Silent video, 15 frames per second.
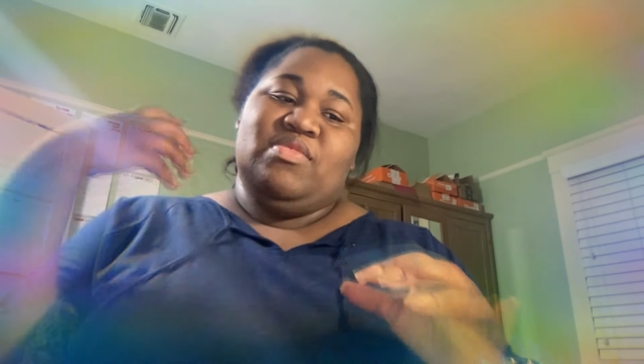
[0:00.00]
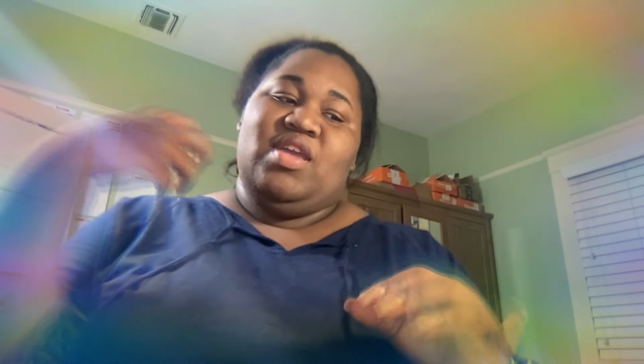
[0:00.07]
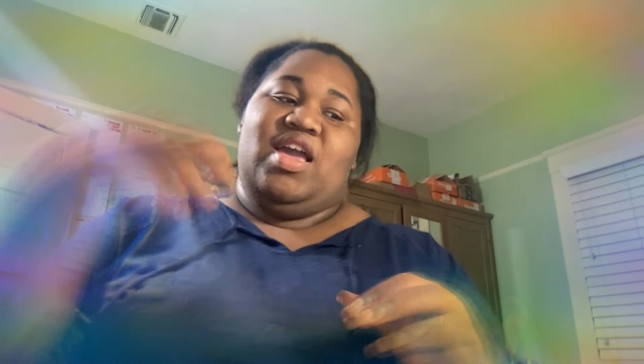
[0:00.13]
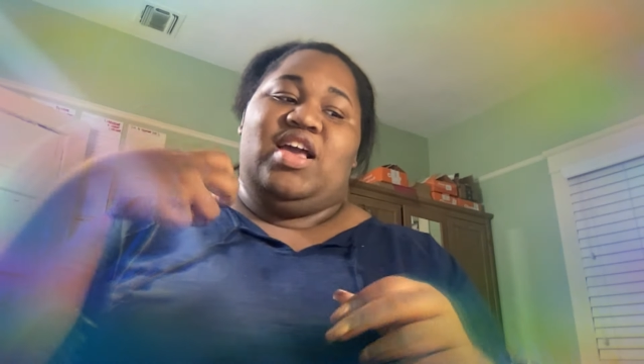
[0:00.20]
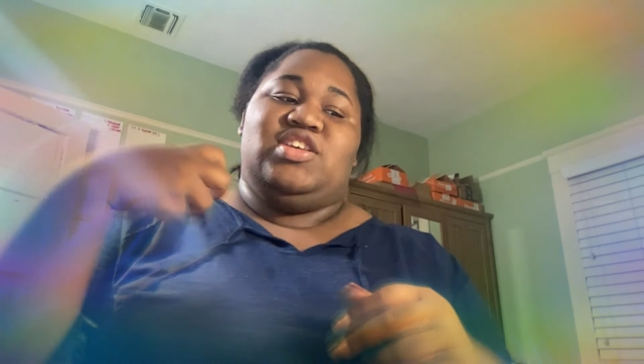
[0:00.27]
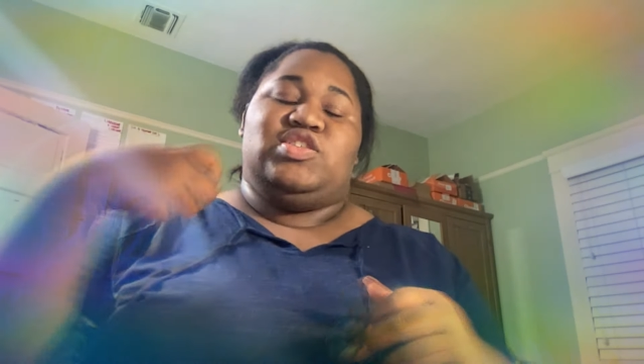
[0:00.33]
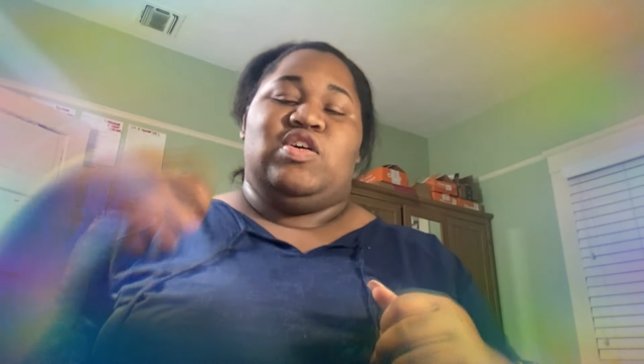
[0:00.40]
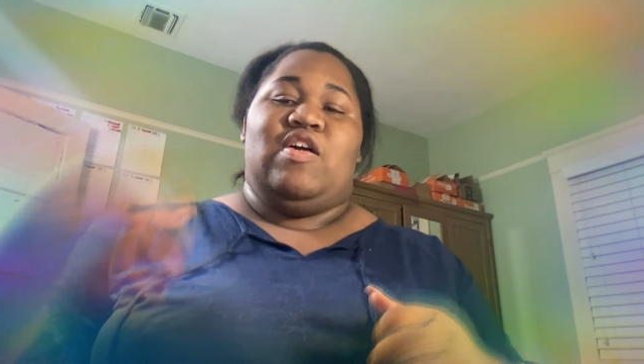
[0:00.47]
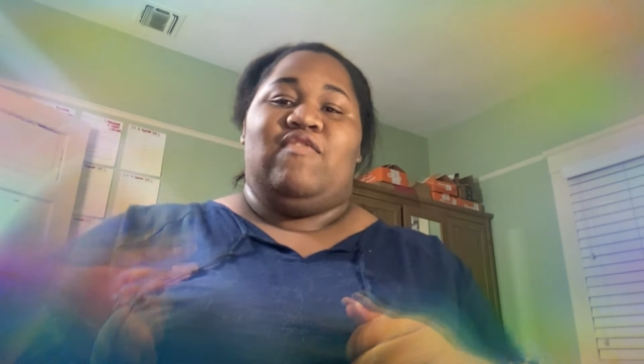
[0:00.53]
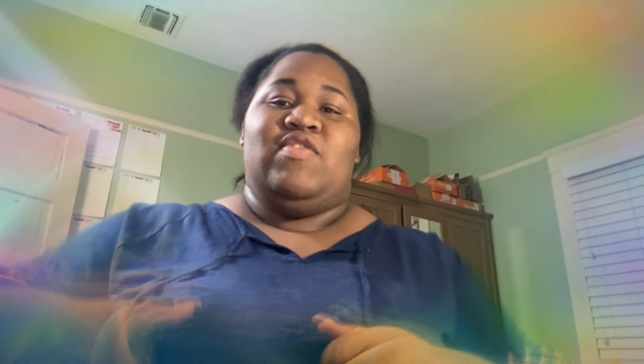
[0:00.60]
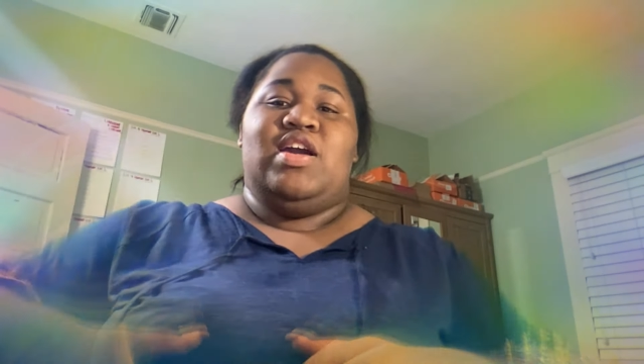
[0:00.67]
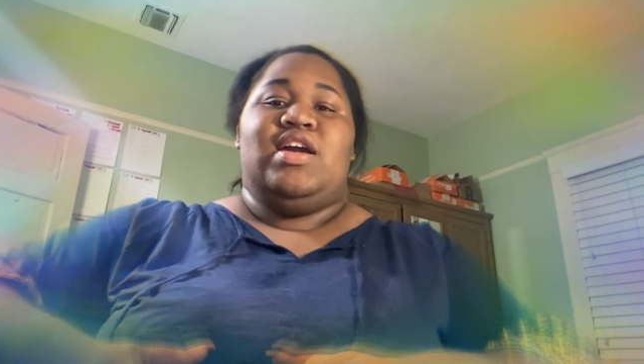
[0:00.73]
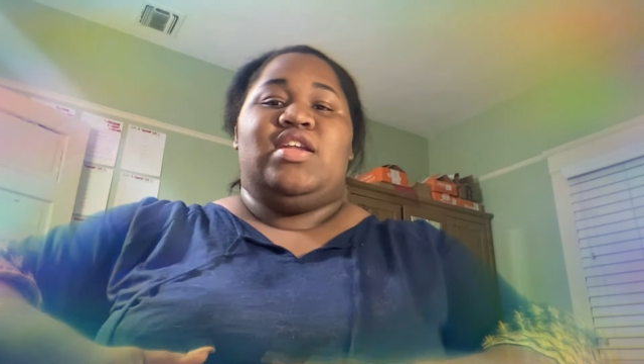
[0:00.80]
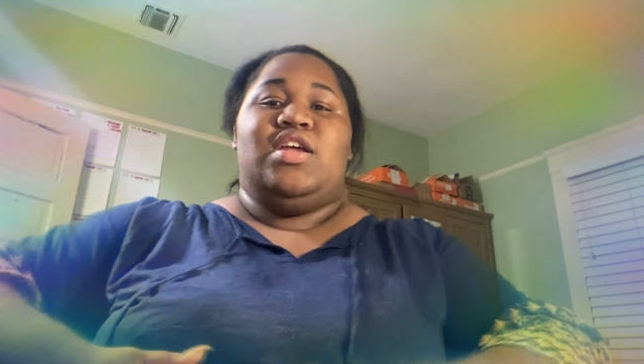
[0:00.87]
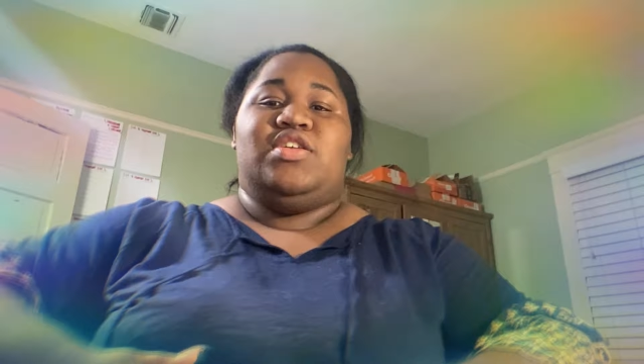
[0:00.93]
And so if we
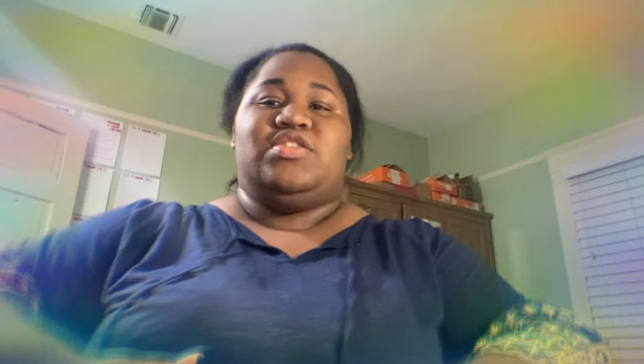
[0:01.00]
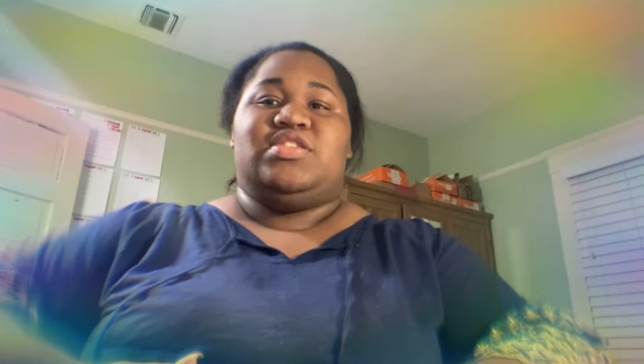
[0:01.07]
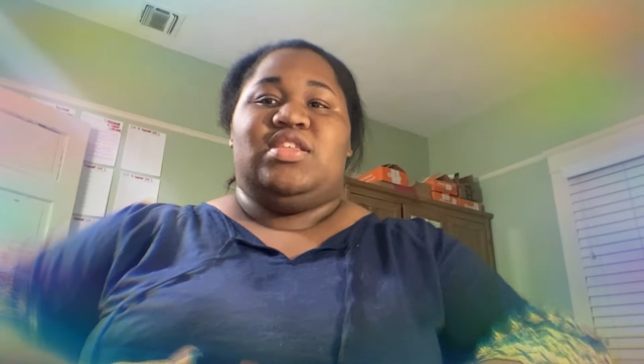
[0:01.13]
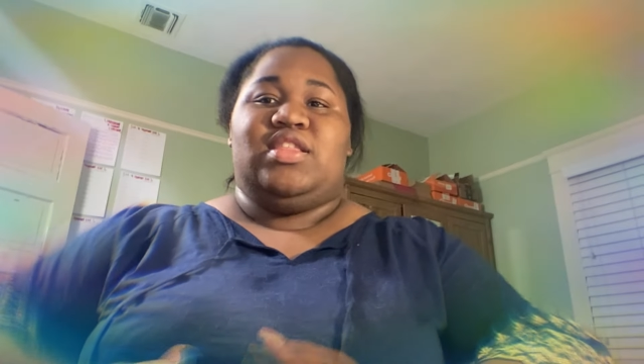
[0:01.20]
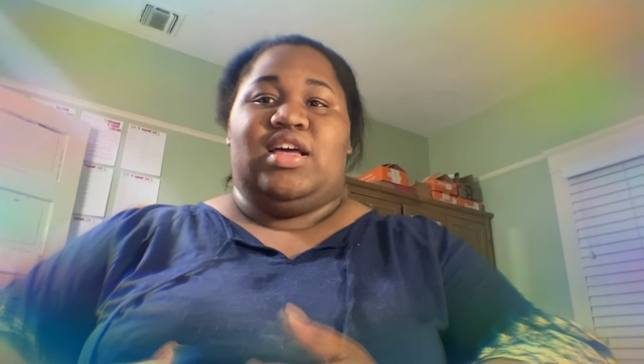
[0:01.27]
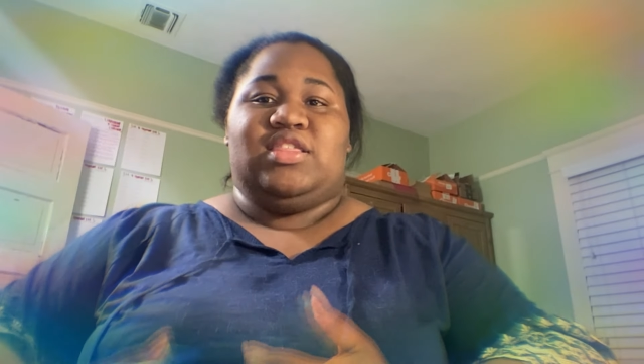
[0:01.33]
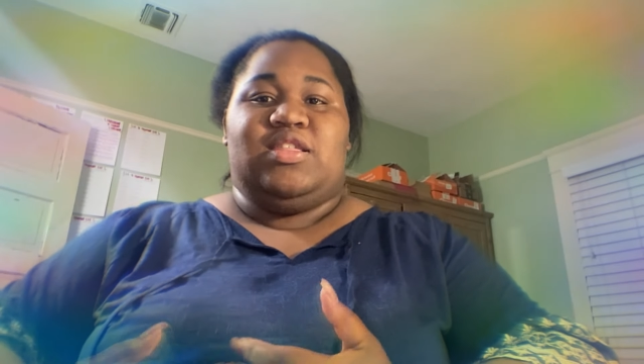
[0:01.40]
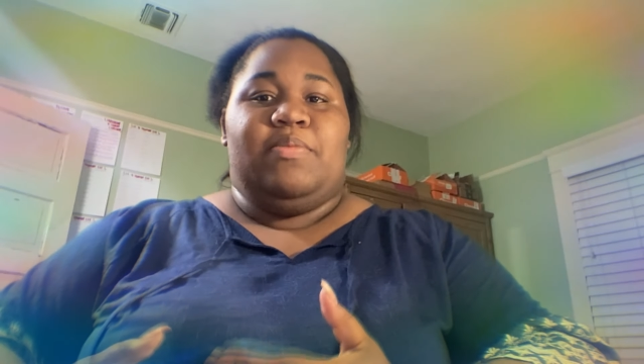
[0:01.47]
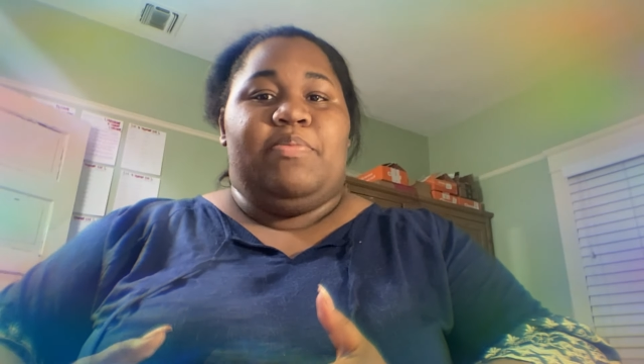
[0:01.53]
can understand the